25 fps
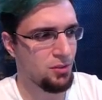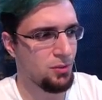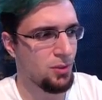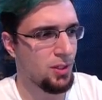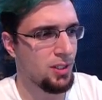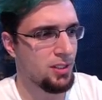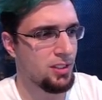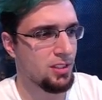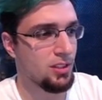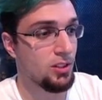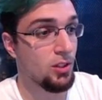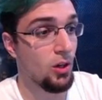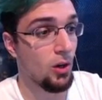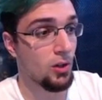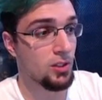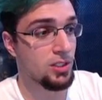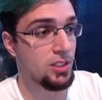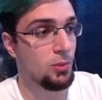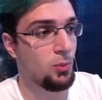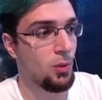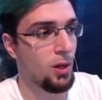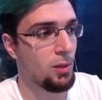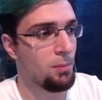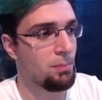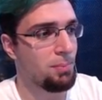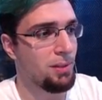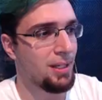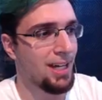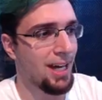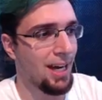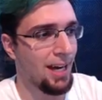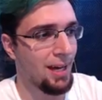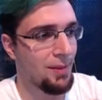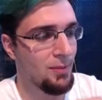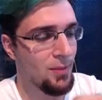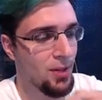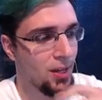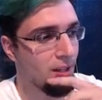ones. No, it's the one big
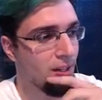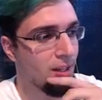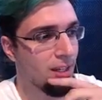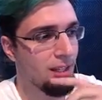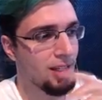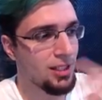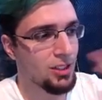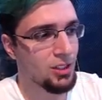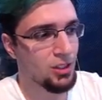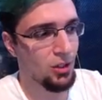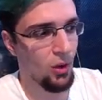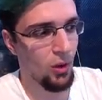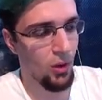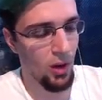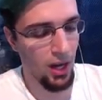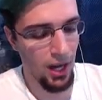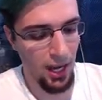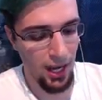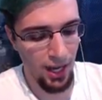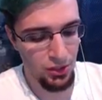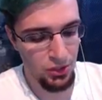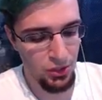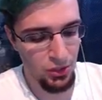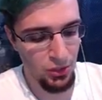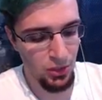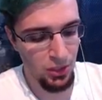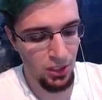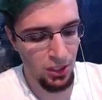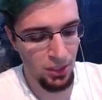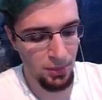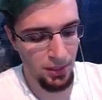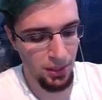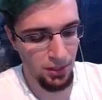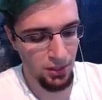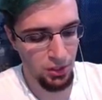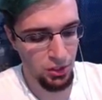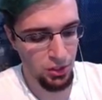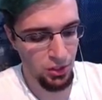guy. So I'll do a little
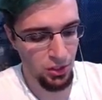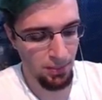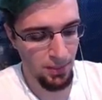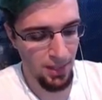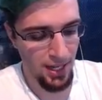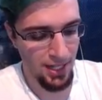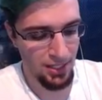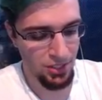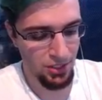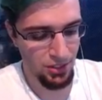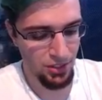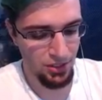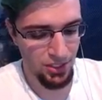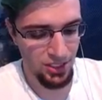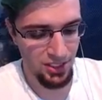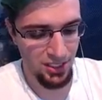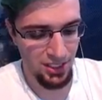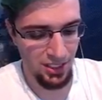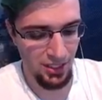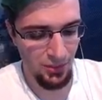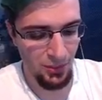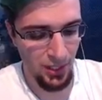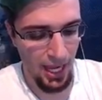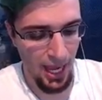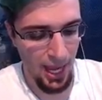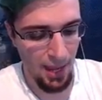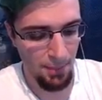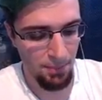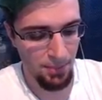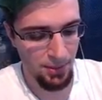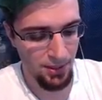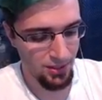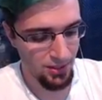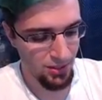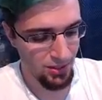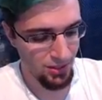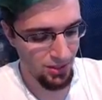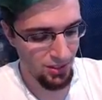bit on the Trick see what
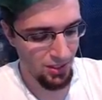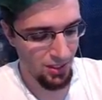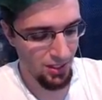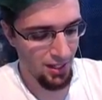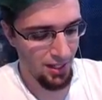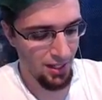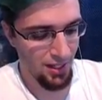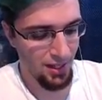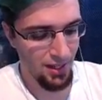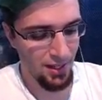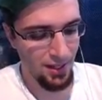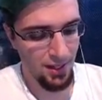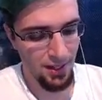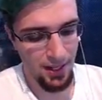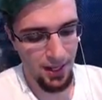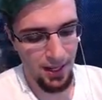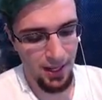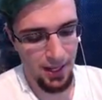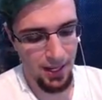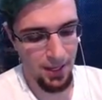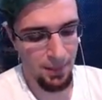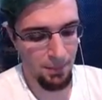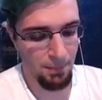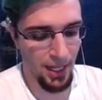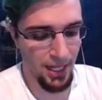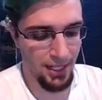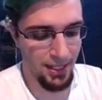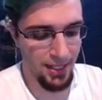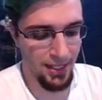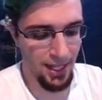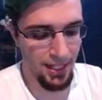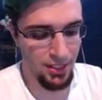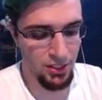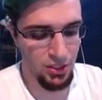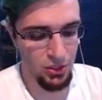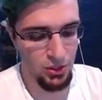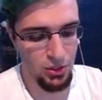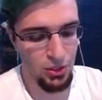happens. It might
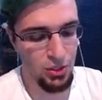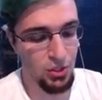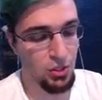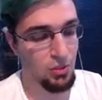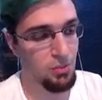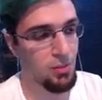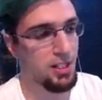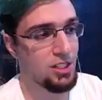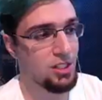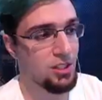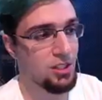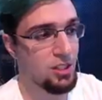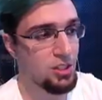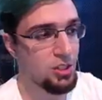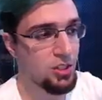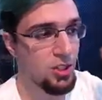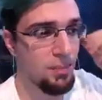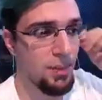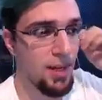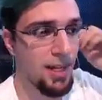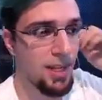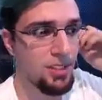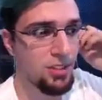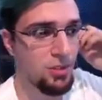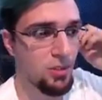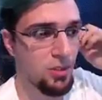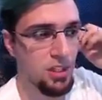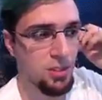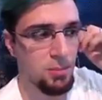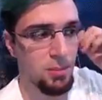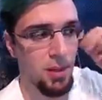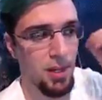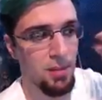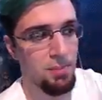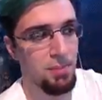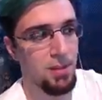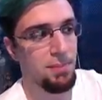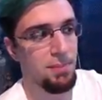not do too much to the Trick Master, or this
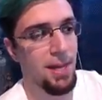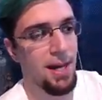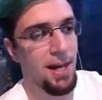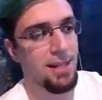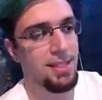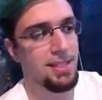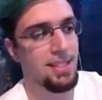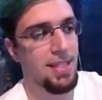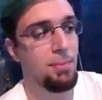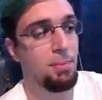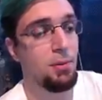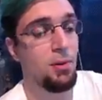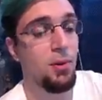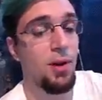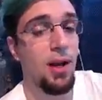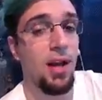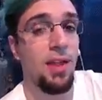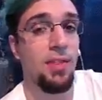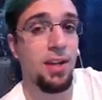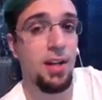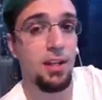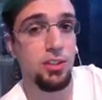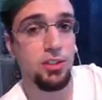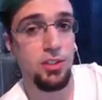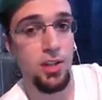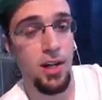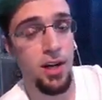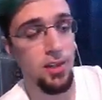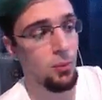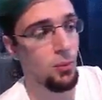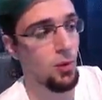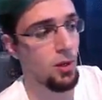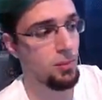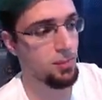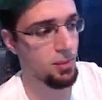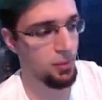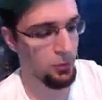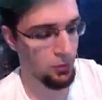might be a bad example, and then I'll try the
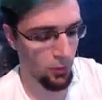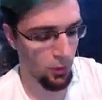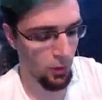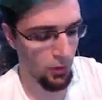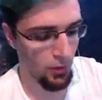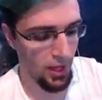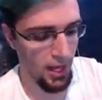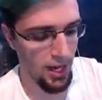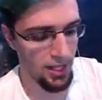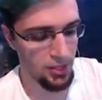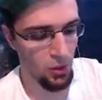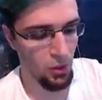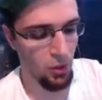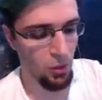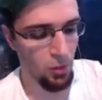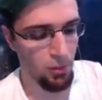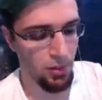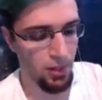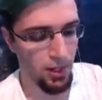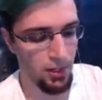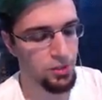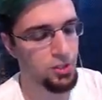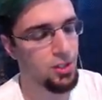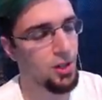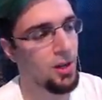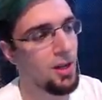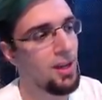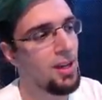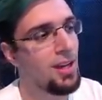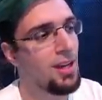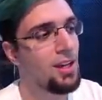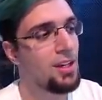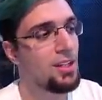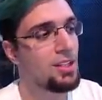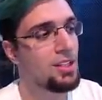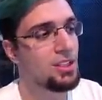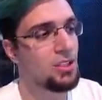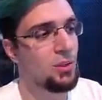one before that has a whole bunch.
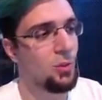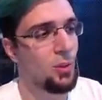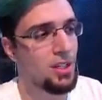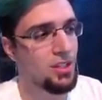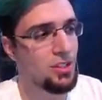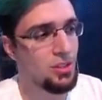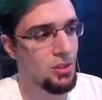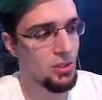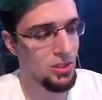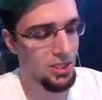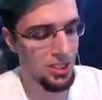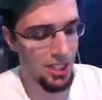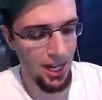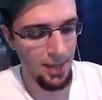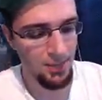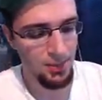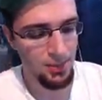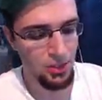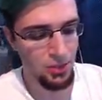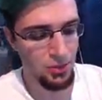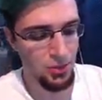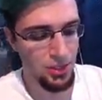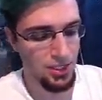So we're going to do times 3